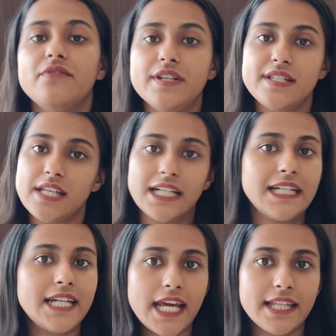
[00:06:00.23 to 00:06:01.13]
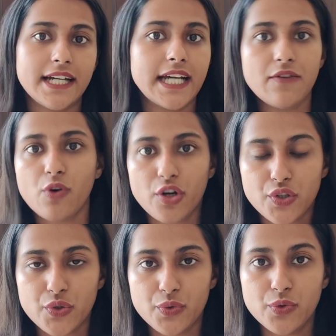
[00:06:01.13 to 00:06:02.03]
every single day that I've
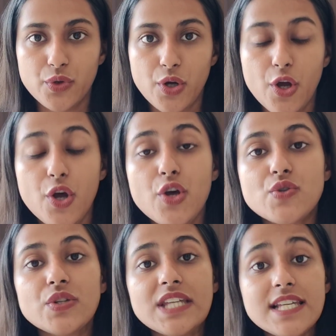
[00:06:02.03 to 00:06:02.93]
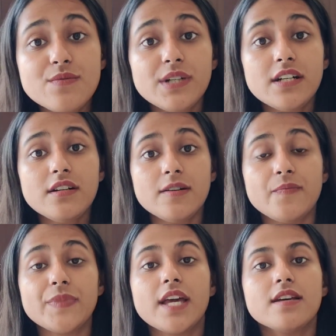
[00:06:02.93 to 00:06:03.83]
got to do. So these were
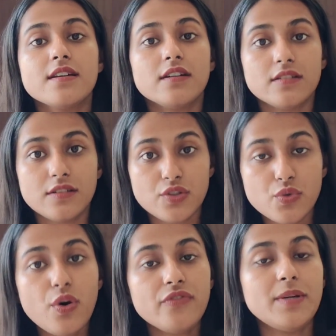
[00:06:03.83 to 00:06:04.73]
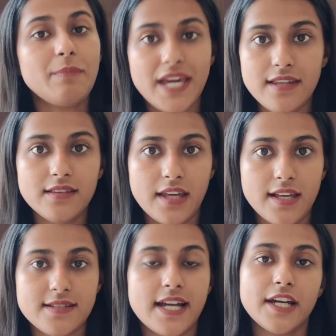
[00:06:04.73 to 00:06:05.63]
two of the main
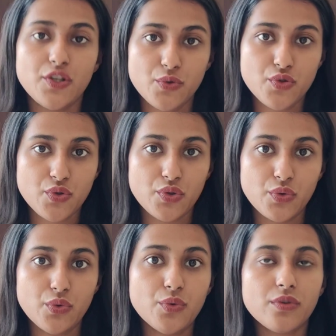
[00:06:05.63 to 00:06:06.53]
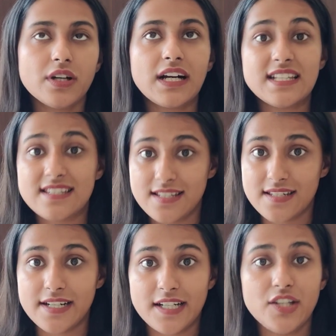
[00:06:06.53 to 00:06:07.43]
things that I used to do
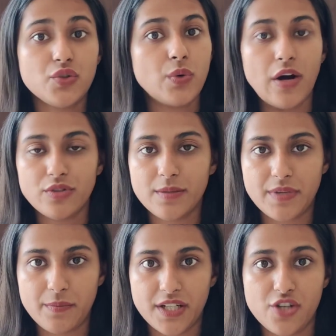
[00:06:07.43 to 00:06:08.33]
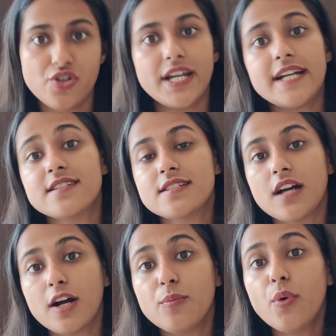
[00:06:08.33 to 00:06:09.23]
consistently throughout the preparation. I had
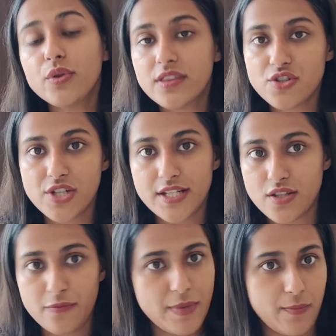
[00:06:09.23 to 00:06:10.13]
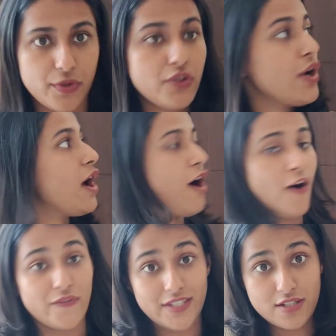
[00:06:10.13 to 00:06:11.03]
stuck both the sheets of paper
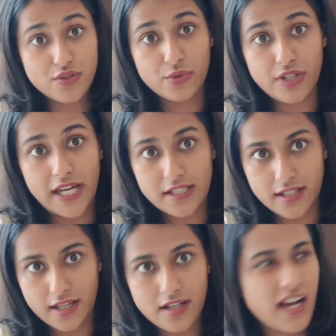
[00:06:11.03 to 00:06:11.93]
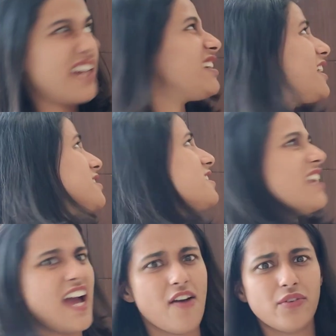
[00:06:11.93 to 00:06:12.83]
on this door right here. I think I
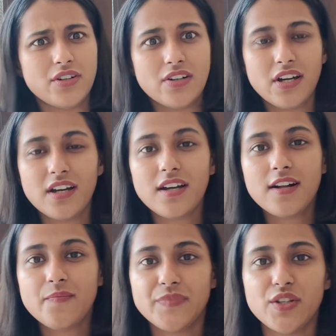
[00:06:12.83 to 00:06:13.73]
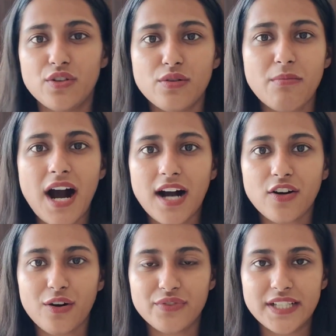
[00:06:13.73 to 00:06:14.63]
still have a
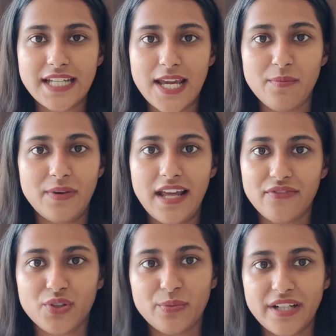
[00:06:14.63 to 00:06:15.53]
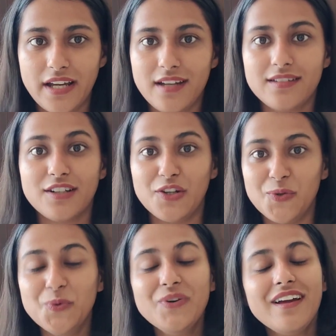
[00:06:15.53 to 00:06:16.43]
mark of the tape left over here, the
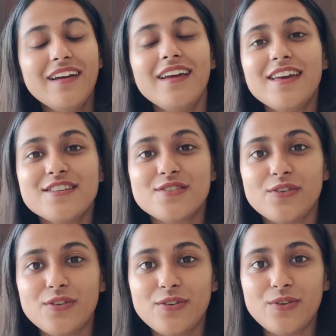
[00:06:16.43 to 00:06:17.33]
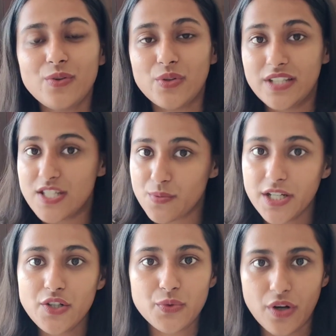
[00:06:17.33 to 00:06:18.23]
glue. So these
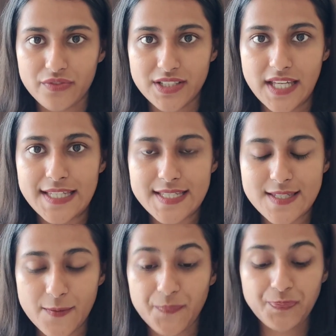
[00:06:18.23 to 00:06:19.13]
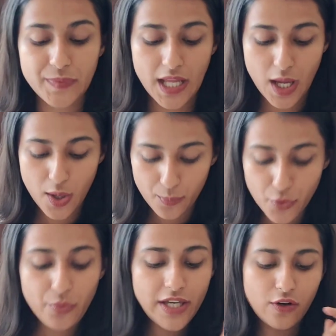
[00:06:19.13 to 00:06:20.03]
were two of the things.
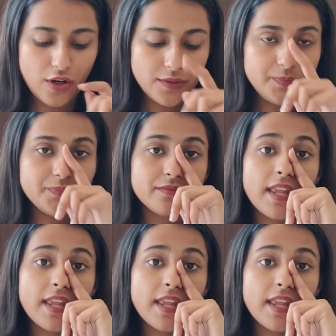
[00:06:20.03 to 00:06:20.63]
Moving on,